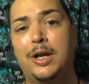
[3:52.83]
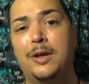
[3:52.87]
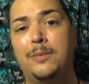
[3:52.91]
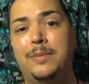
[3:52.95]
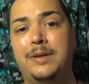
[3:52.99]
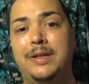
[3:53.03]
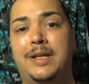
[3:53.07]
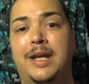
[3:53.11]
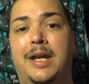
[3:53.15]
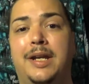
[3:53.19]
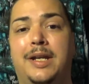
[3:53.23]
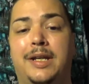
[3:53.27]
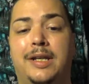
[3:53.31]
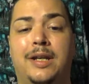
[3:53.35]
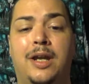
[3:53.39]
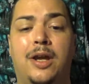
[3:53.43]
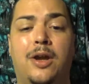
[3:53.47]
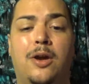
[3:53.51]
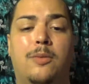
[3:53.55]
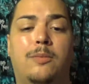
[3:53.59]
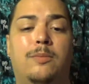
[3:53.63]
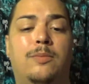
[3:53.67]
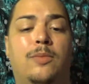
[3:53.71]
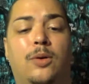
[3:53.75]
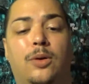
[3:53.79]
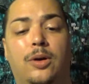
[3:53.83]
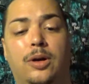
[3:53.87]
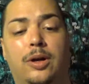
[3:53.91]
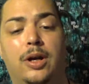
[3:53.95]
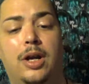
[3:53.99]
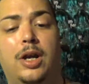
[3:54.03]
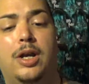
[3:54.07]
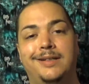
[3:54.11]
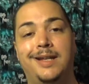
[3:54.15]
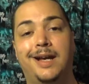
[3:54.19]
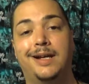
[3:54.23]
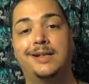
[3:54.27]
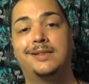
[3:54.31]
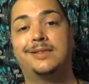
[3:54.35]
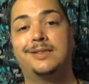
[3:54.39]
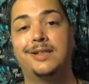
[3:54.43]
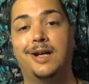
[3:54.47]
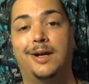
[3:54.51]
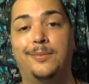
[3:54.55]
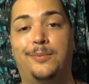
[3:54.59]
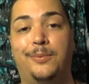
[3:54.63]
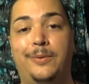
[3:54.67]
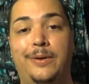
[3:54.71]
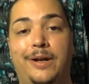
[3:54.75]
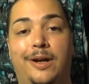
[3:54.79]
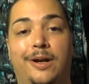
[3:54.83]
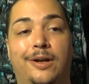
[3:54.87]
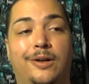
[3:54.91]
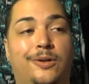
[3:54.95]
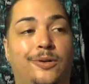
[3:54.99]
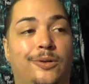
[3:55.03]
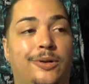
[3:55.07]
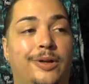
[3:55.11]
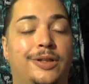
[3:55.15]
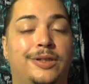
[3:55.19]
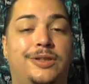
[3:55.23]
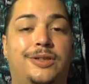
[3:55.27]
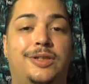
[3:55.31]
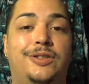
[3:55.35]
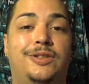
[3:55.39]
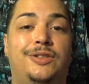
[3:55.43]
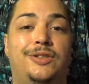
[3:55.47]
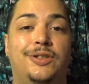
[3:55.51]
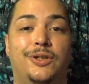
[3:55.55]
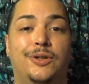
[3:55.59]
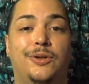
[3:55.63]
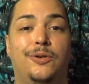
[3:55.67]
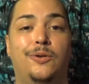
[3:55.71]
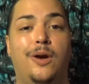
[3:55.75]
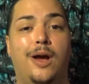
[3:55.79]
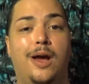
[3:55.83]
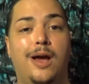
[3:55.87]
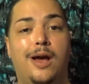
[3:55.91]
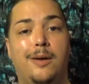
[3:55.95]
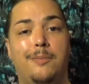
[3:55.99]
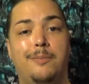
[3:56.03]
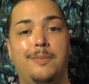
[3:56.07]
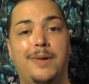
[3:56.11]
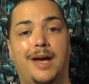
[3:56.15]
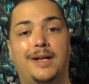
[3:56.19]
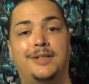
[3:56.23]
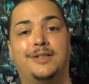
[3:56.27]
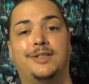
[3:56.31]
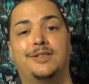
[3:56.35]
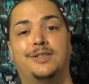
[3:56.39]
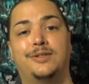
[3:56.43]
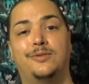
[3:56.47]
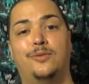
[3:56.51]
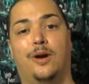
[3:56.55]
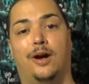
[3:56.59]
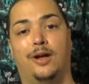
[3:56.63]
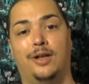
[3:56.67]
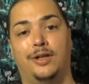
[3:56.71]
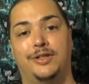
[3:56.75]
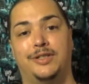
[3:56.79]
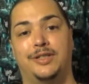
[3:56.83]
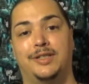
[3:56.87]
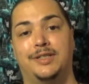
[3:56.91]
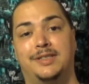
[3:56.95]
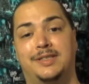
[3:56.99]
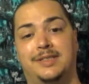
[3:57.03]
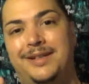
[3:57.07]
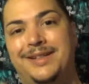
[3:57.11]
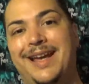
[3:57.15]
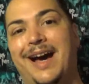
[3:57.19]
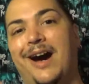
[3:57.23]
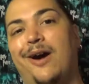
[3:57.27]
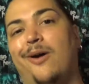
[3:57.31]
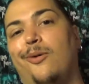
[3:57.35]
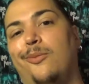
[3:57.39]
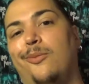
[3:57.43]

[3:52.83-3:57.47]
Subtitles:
be getting more. Next up, we are going to do Magizoologists. Now,